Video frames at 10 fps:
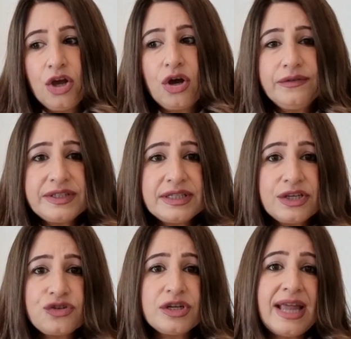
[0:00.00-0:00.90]

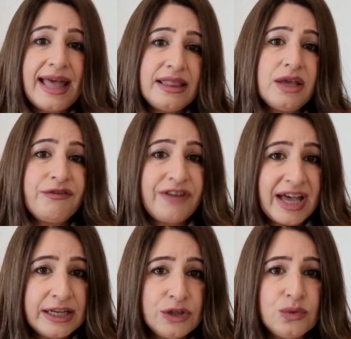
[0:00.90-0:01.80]
conversation and their
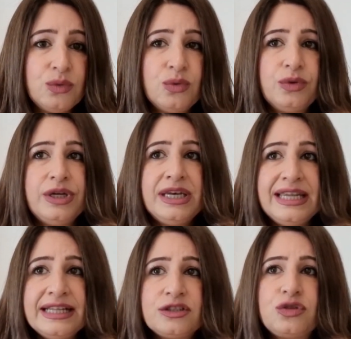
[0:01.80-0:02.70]
value
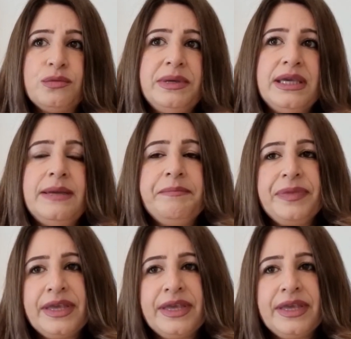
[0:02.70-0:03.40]
needs to be